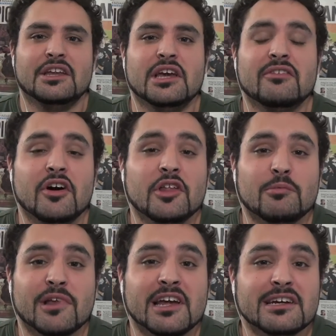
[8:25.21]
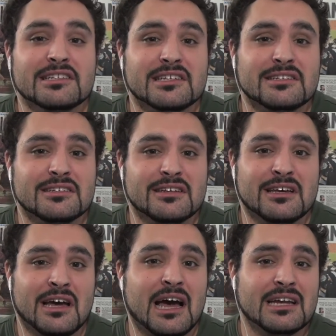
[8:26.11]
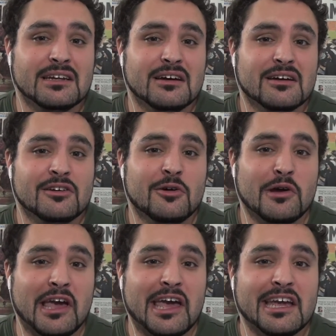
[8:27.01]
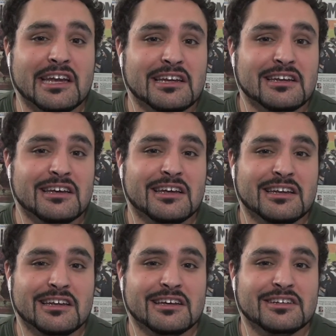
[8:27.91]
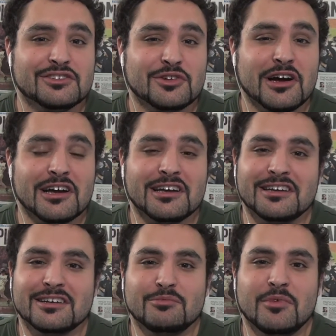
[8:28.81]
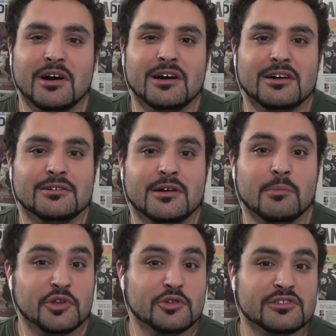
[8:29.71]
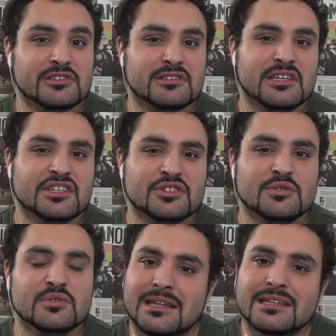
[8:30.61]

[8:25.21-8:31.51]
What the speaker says: And you have other players that had cocaine and drug abuse issues.